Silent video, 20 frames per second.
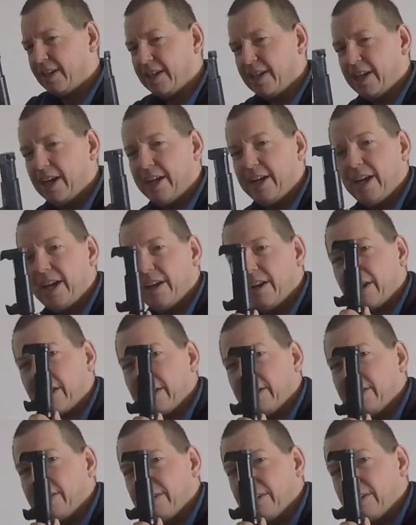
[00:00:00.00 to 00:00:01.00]
And then I
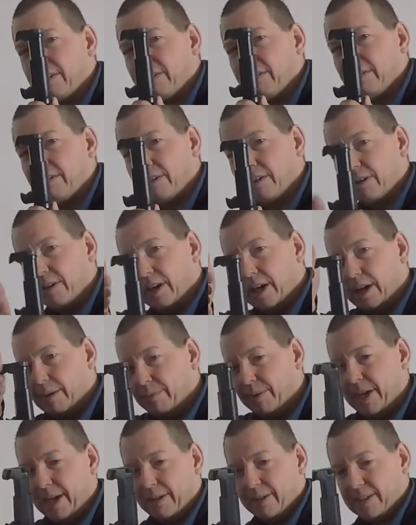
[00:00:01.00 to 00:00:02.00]
can do
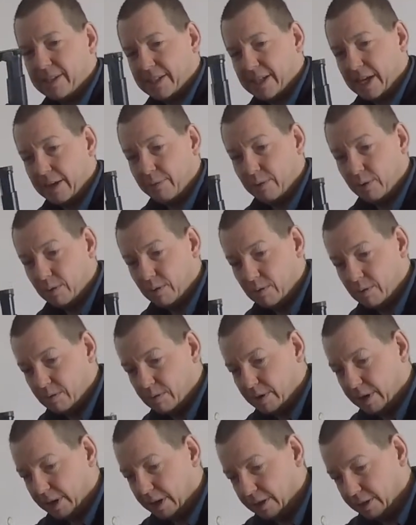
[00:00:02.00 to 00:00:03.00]
landscape,
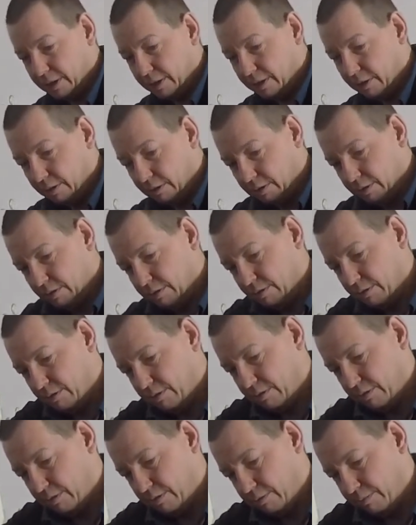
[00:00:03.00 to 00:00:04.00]
or I can do
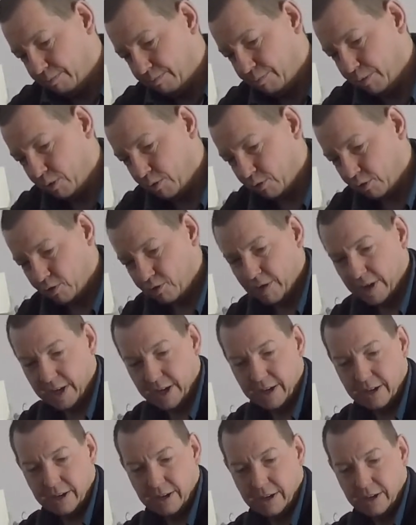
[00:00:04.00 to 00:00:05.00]

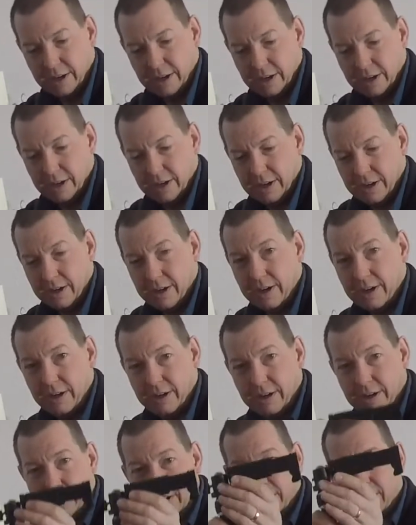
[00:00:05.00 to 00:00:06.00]
portrait,
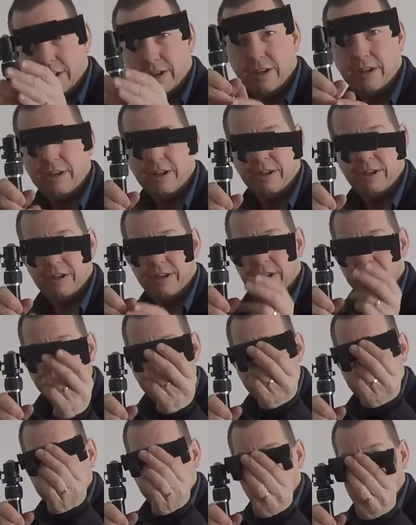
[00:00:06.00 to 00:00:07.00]
and
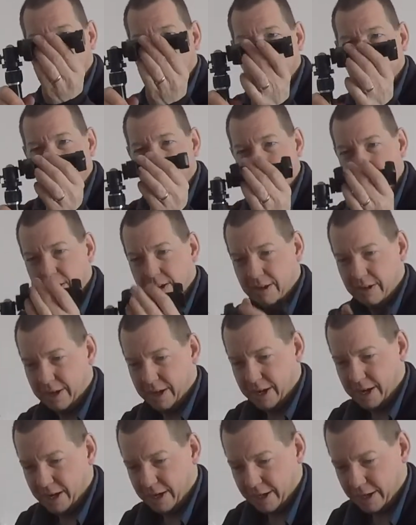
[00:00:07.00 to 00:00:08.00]
that's really
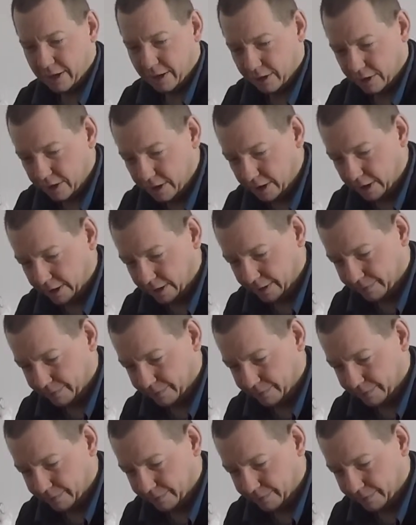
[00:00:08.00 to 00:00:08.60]
handy and good.